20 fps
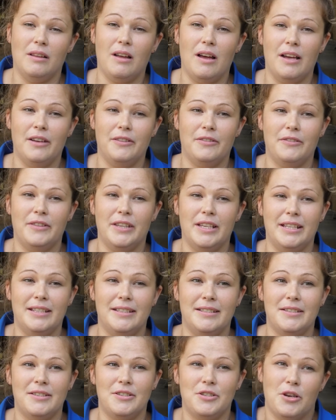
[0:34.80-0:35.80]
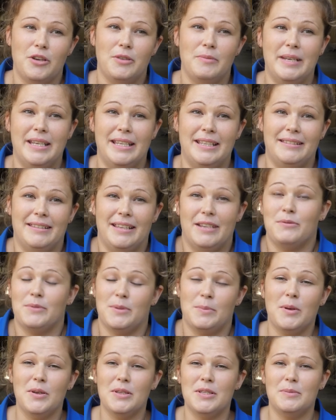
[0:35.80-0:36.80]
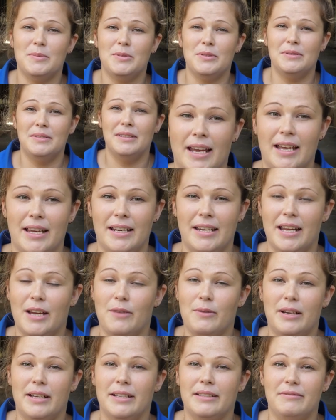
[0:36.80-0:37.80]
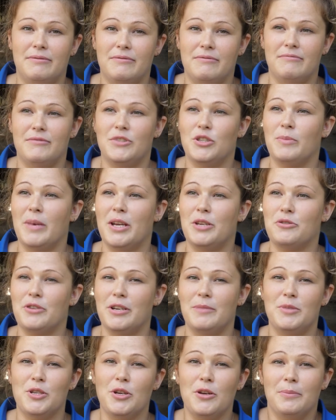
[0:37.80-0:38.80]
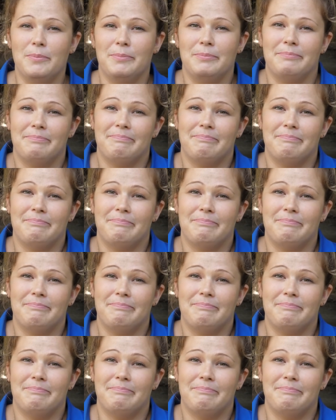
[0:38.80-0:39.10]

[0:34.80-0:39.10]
life that showed me that it was possible, and now I do my dream job.